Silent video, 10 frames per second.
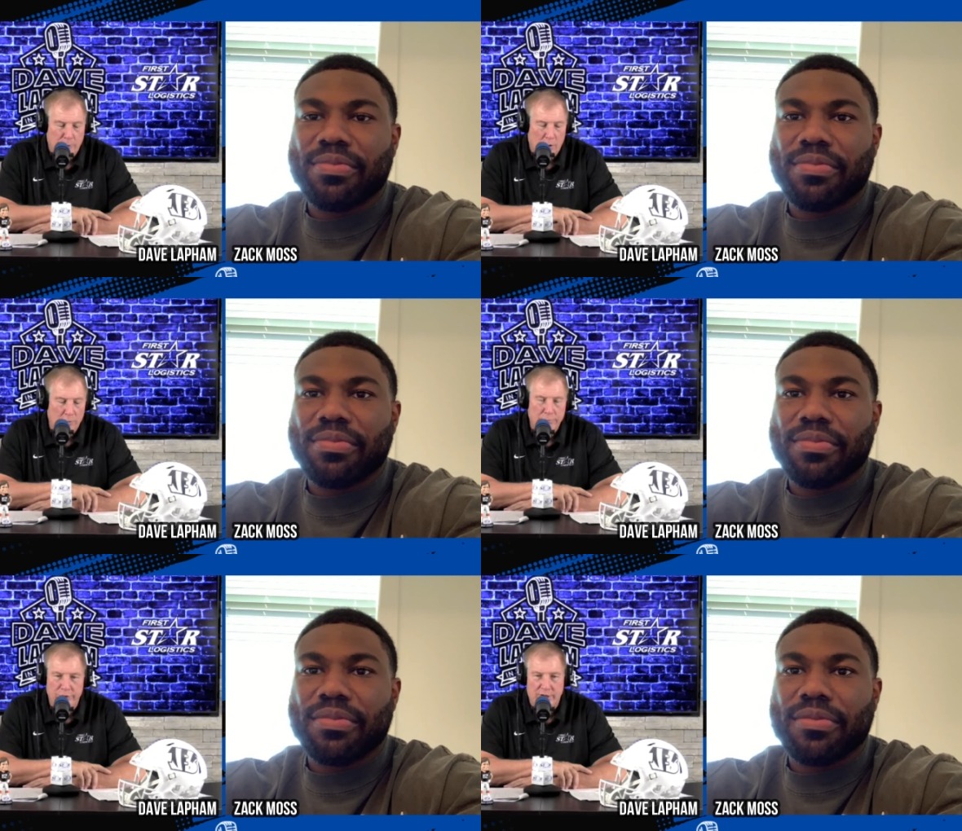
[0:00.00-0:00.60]

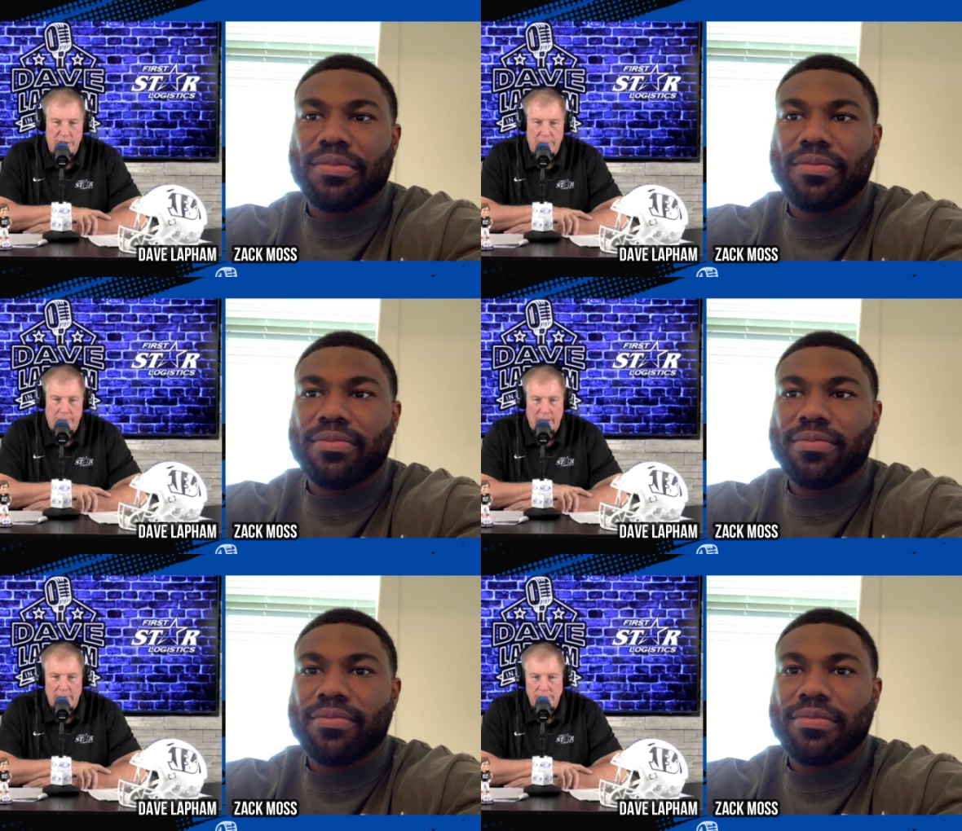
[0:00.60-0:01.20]
Speaker 1: Appreciate you,
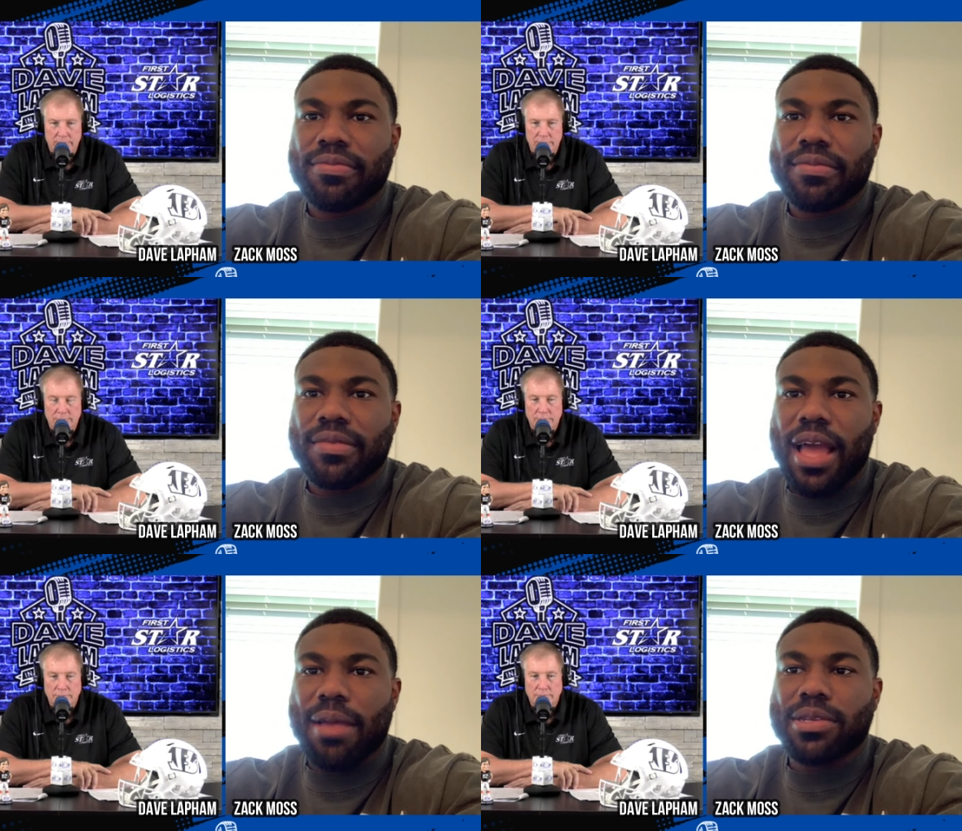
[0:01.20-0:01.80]
man.
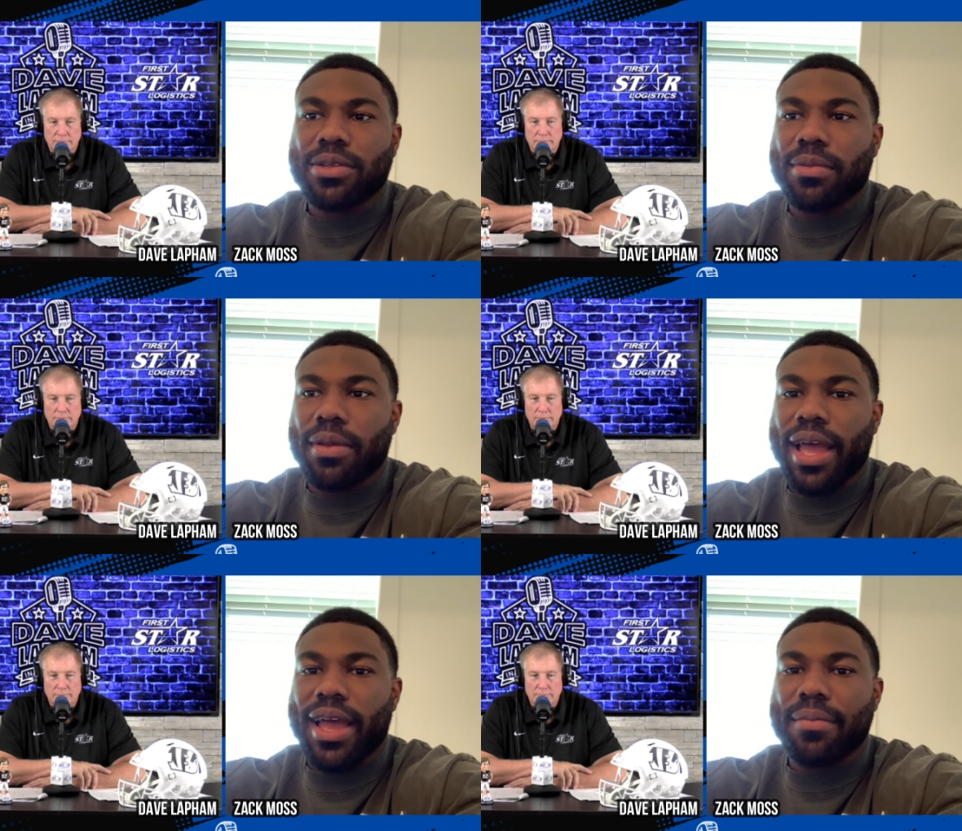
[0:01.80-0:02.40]
Speaker 2: Absolutely,
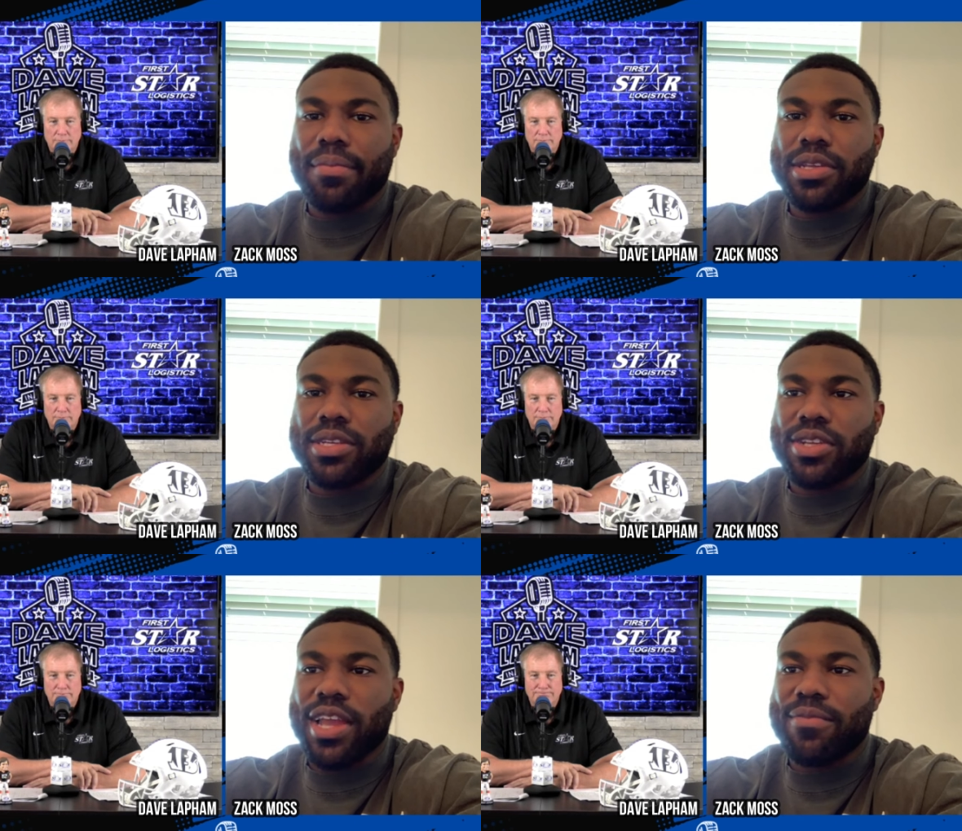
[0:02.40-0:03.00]
my guy.
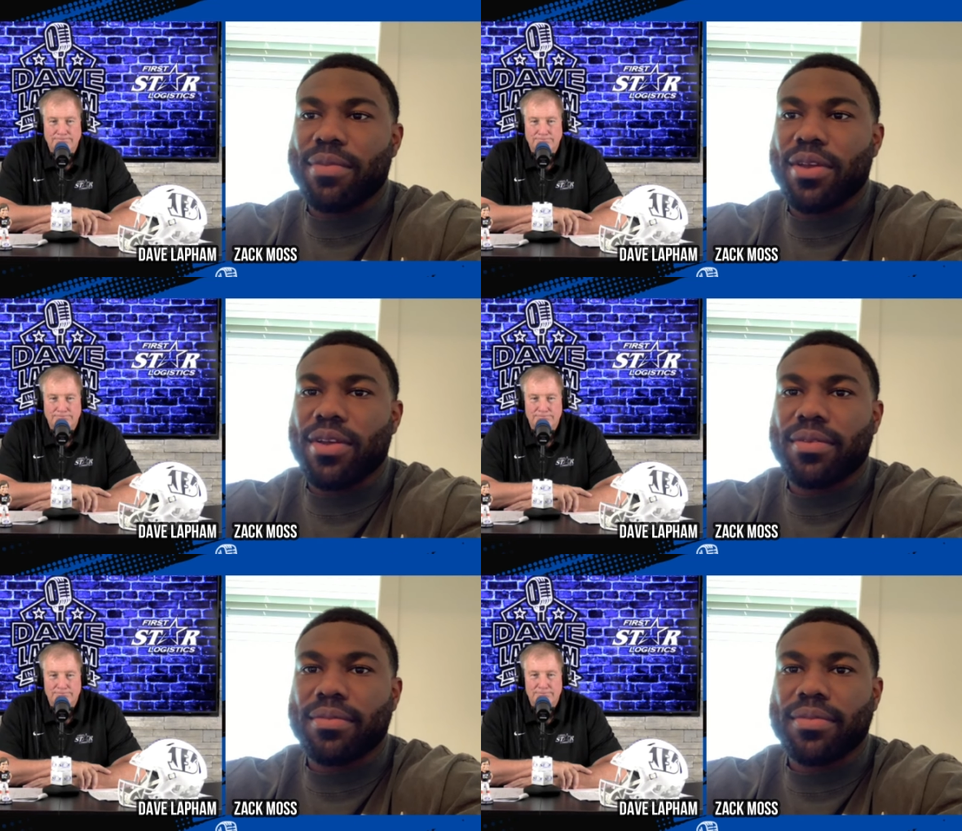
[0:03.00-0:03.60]
Appreciate you having me
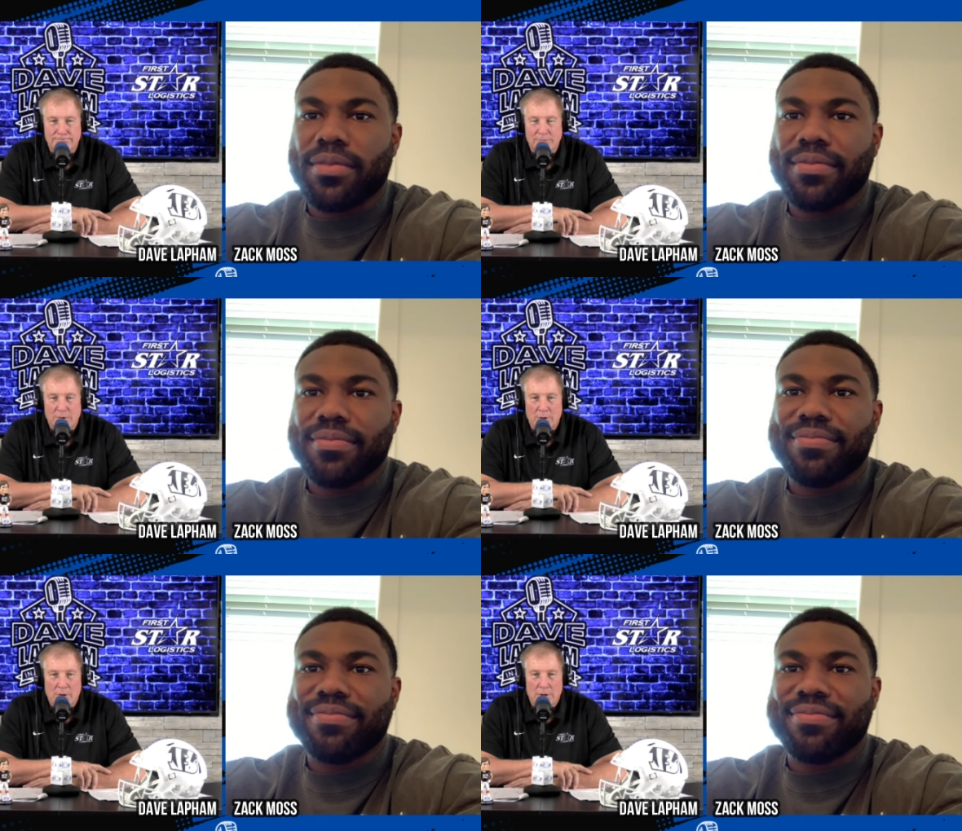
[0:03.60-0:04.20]
on.
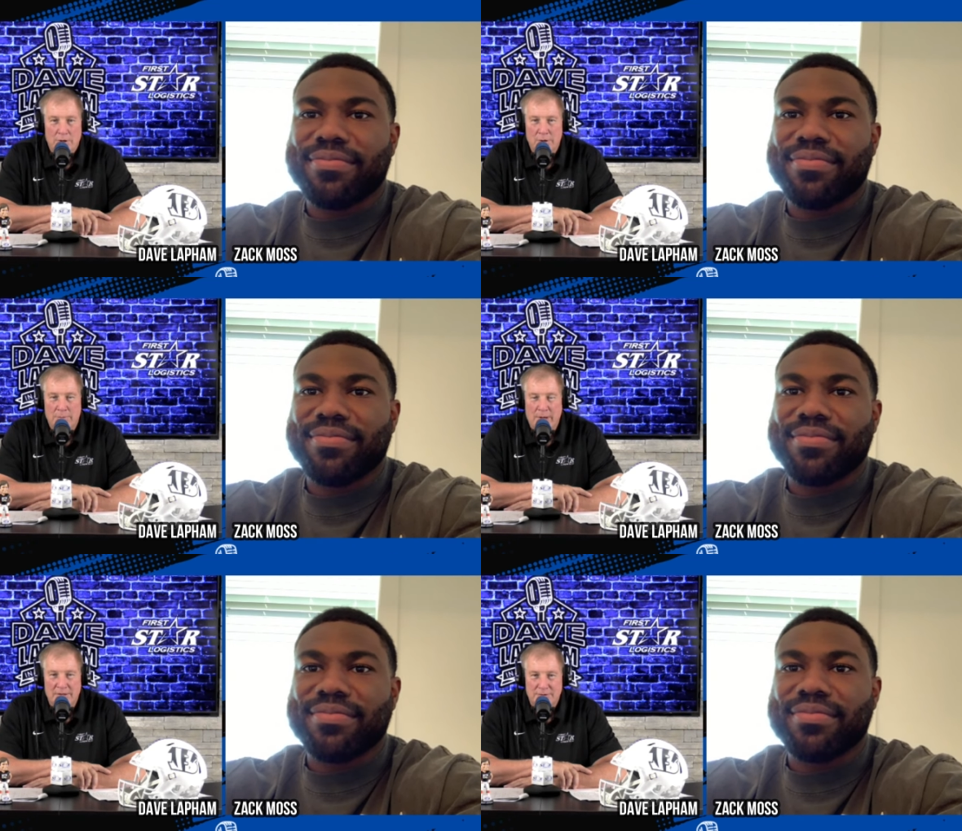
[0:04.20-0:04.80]
You're the
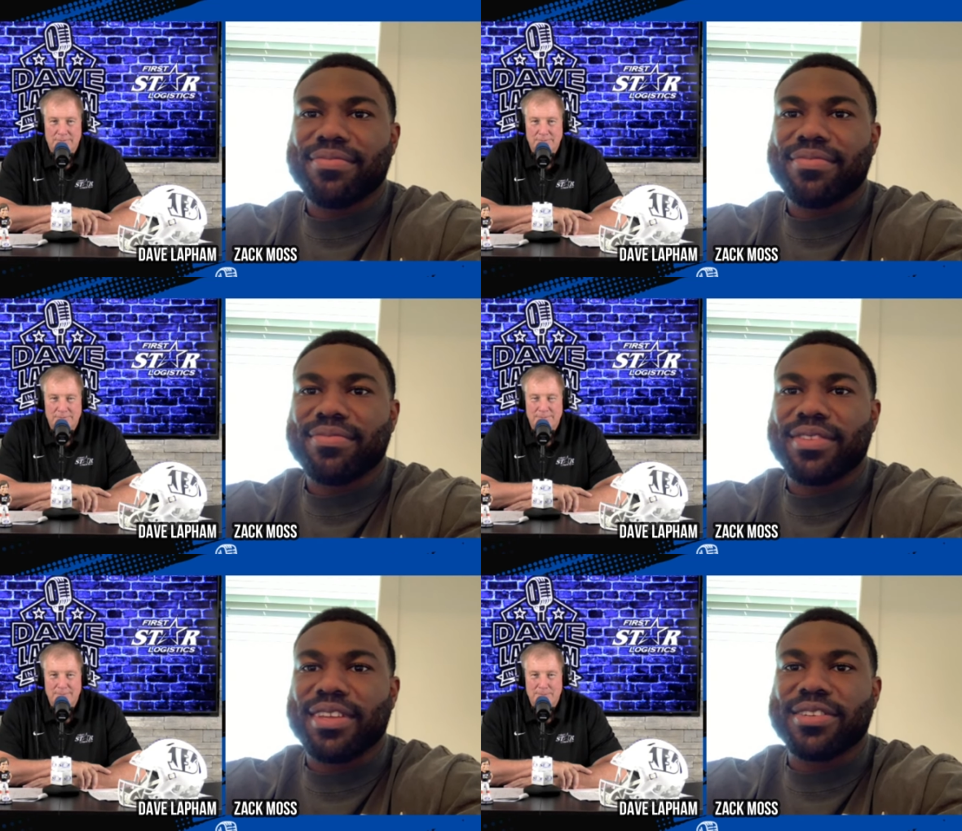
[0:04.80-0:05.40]
best.
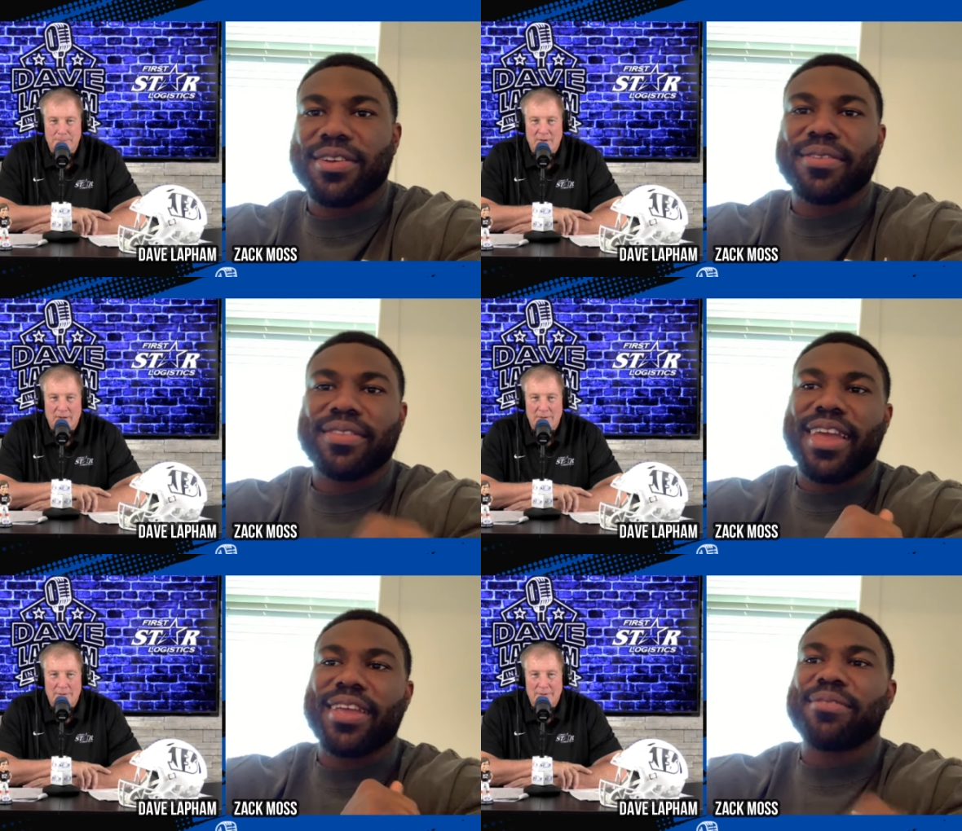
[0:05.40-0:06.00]
Yes, sir.
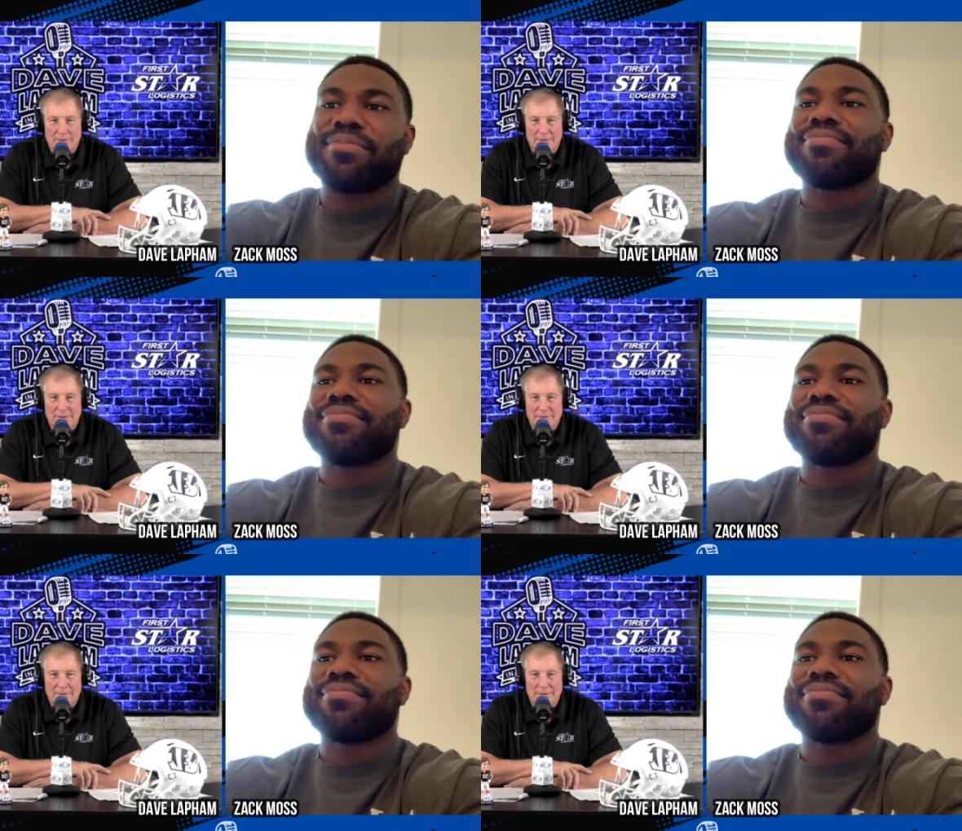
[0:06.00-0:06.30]
Thank you.